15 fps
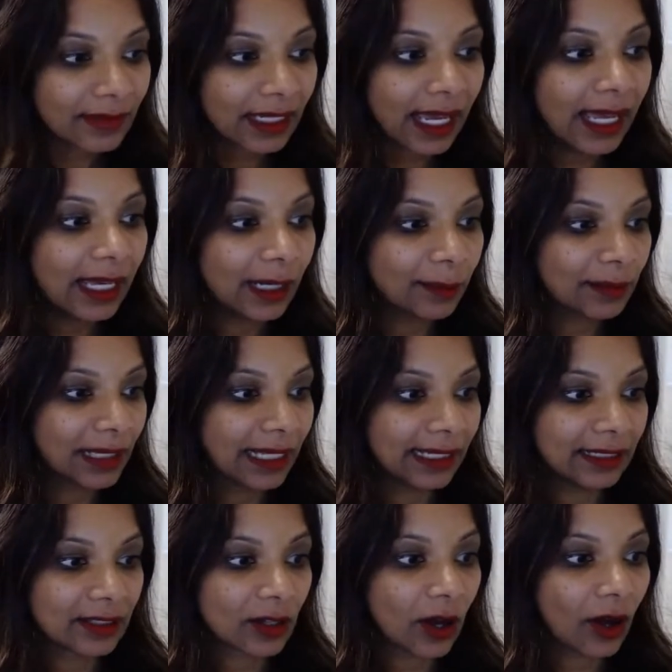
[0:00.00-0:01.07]
I help
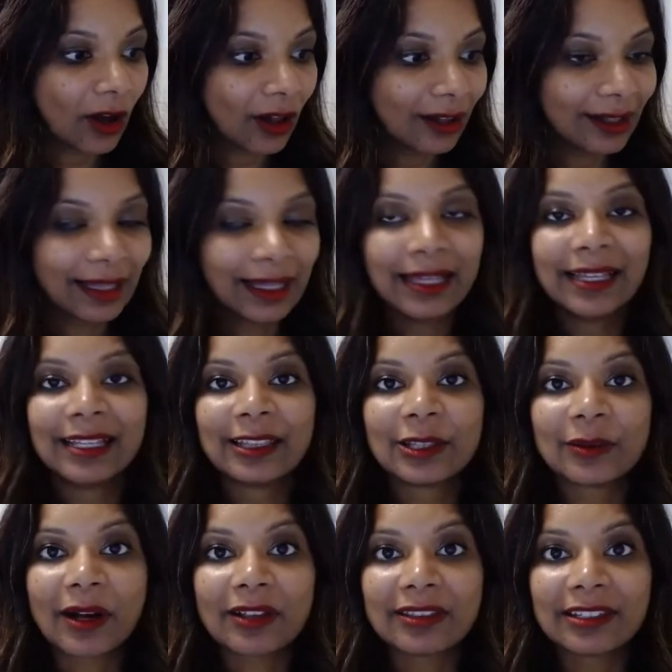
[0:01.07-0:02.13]
clients all
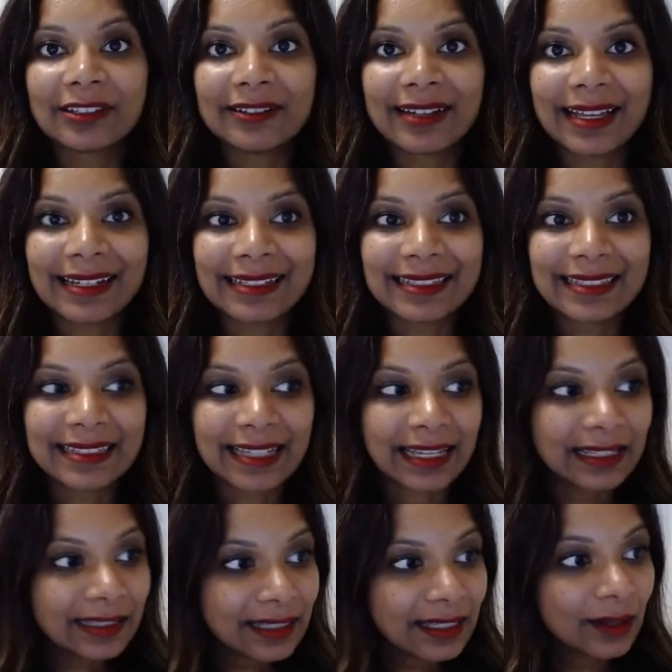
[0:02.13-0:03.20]
throughout the United
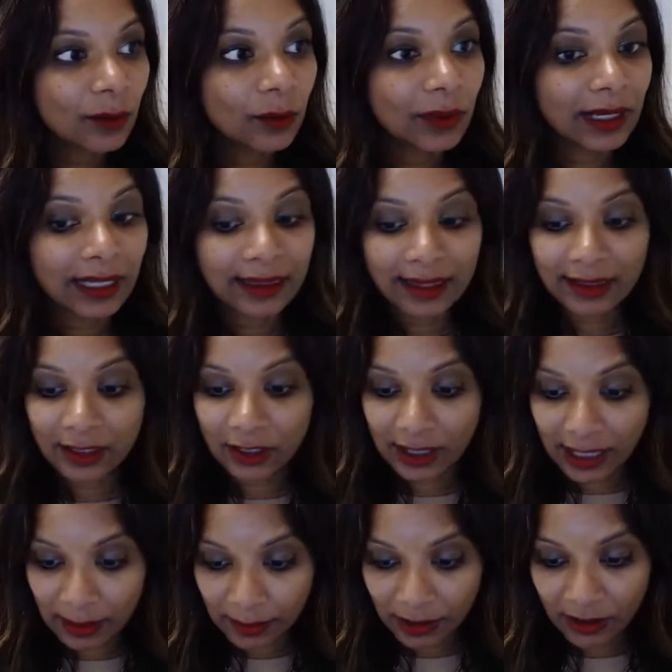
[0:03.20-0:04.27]
States with their
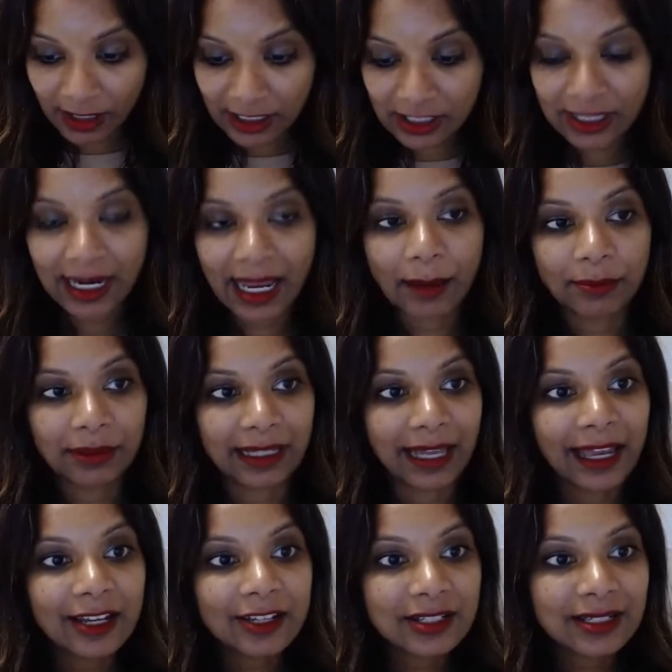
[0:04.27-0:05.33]
immigration
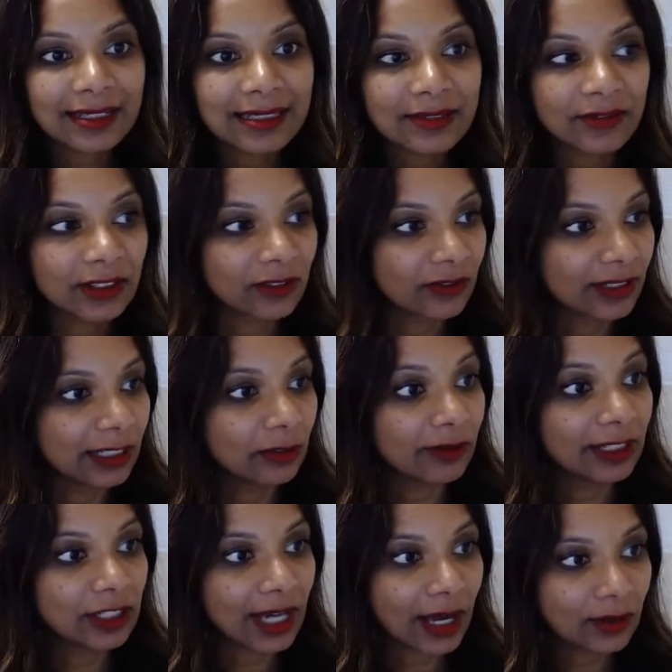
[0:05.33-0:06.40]
applications. Feel free to
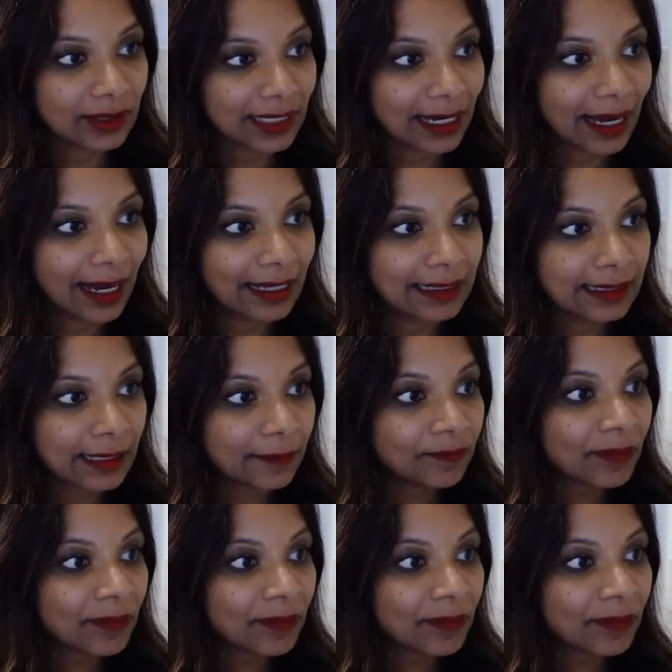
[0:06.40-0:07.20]
reach out to us.